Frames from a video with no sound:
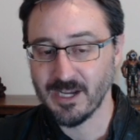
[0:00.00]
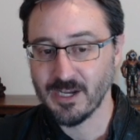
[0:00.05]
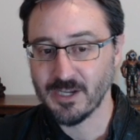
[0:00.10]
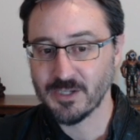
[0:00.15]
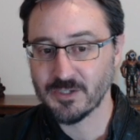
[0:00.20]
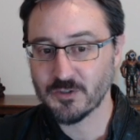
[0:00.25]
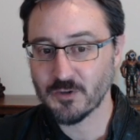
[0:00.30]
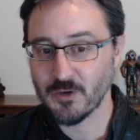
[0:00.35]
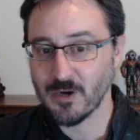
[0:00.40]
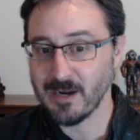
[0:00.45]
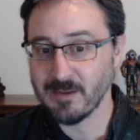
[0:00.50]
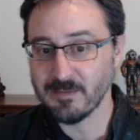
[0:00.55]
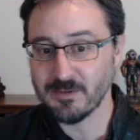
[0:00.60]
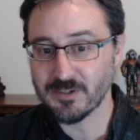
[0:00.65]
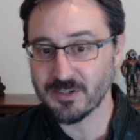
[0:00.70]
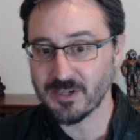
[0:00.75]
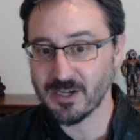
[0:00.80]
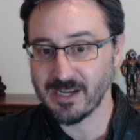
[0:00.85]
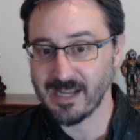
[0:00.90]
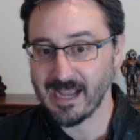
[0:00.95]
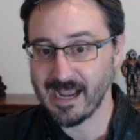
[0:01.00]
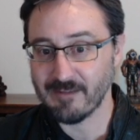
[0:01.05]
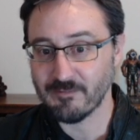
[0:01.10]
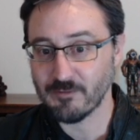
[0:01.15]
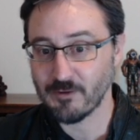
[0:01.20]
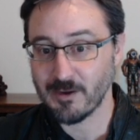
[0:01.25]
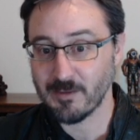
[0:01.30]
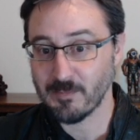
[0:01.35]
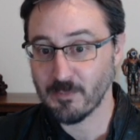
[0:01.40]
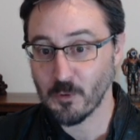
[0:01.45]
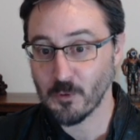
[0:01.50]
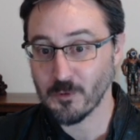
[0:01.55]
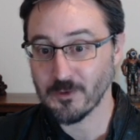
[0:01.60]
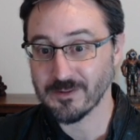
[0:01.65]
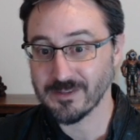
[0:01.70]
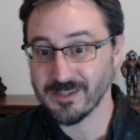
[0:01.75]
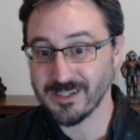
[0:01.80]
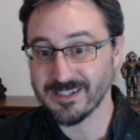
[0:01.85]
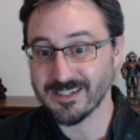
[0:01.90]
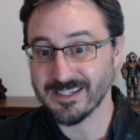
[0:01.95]
so I'm just going to have to report
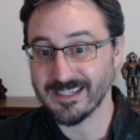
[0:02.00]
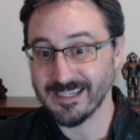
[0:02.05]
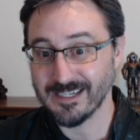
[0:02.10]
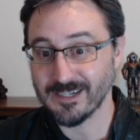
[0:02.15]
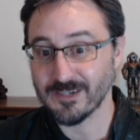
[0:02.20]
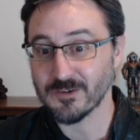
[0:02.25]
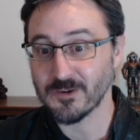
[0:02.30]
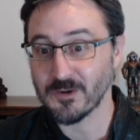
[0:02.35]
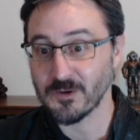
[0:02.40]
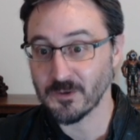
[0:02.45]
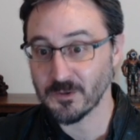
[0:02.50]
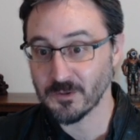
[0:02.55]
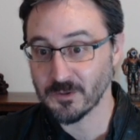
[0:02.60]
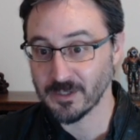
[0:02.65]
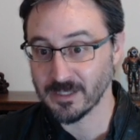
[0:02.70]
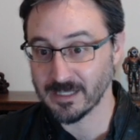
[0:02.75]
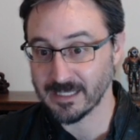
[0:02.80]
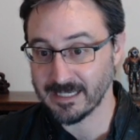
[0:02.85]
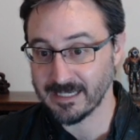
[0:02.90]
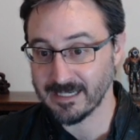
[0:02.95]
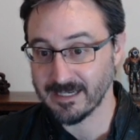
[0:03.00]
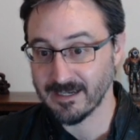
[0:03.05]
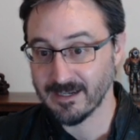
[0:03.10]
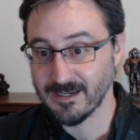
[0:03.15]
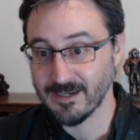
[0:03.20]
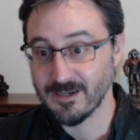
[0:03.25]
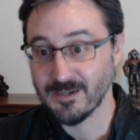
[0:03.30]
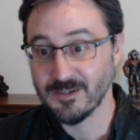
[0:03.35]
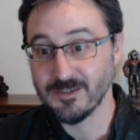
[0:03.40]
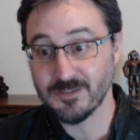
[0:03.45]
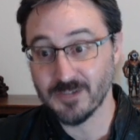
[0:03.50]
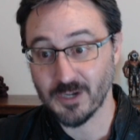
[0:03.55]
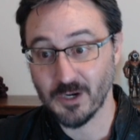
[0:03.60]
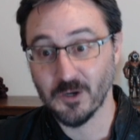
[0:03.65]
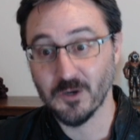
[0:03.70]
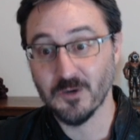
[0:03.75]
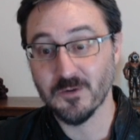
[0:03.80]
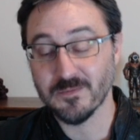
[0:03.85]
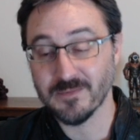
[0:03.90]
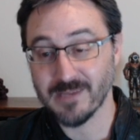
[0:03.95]
this internally.
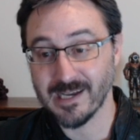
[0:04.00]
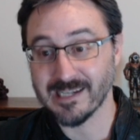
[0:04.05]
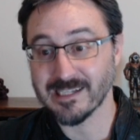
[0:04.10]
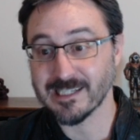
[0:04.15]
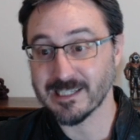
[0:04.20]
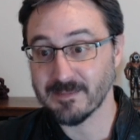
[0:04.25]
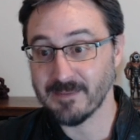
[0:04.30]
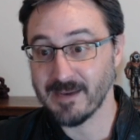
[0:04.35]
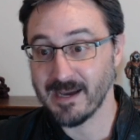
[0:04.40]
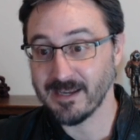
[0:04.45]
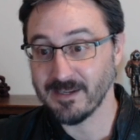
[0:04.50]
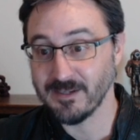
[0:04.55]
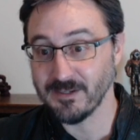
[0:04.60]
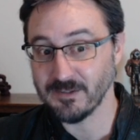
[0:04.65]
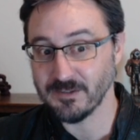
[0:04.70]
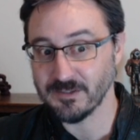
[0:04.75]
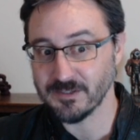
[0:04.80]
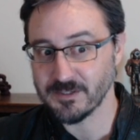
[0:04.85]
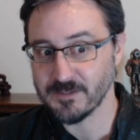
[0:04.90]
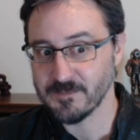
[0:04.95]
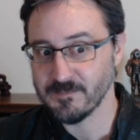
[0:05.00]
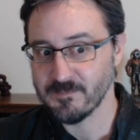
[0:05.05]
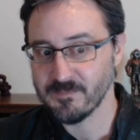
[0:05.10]
So that's the bad news.